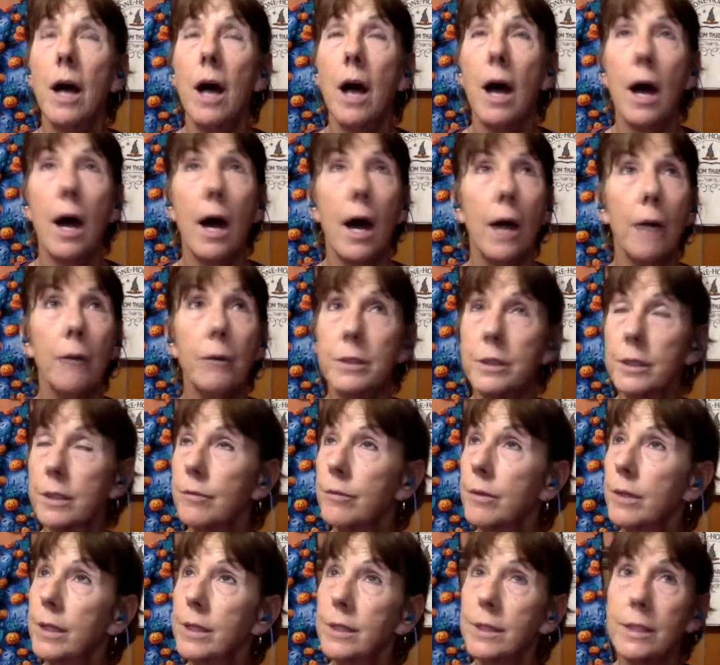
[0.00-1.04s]
Uh, I was
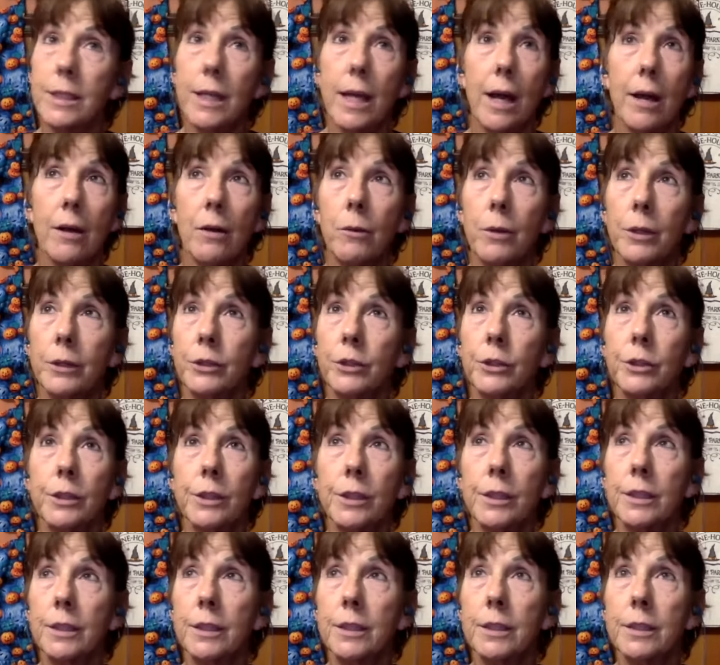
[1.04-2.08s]
living in Seattle,
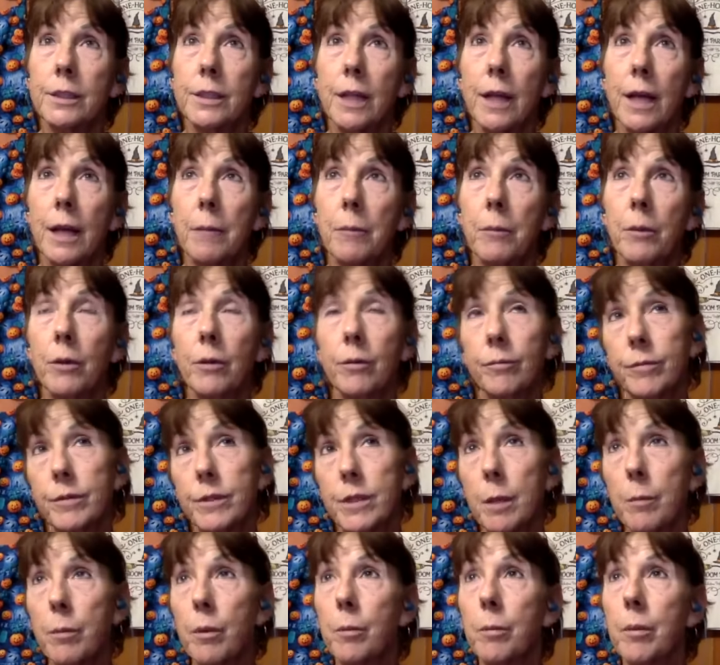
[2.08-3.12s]
Washington at the time, or
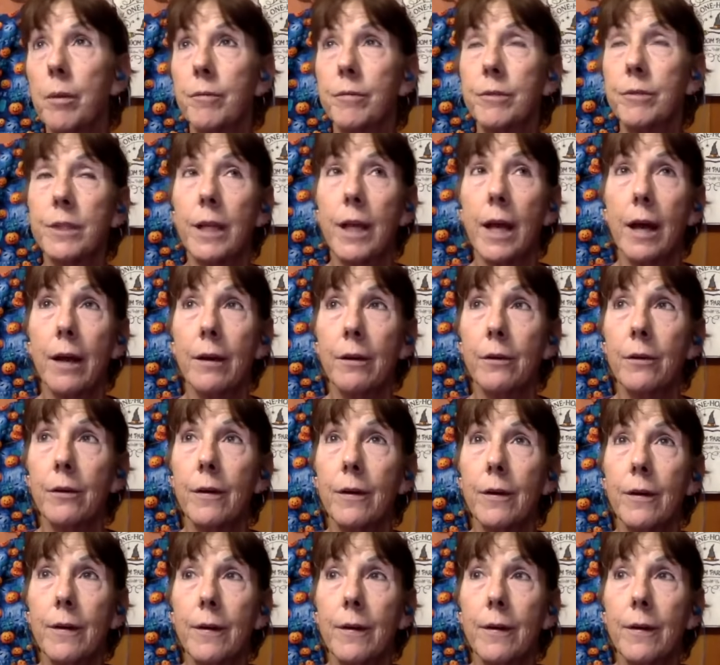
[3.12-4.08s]
suburb of Seattle.